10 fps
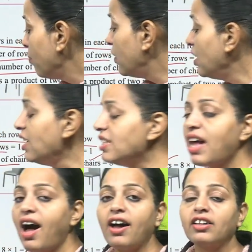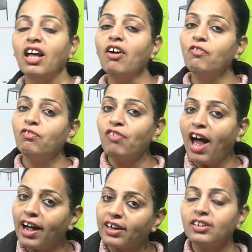These are the
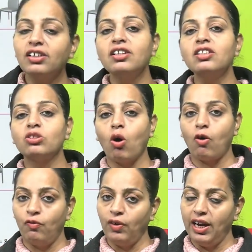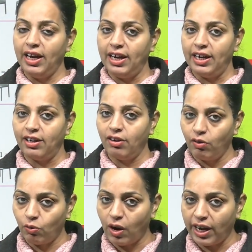factors of 8,
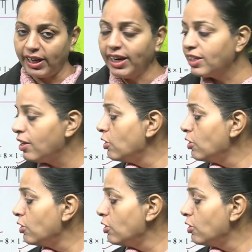right?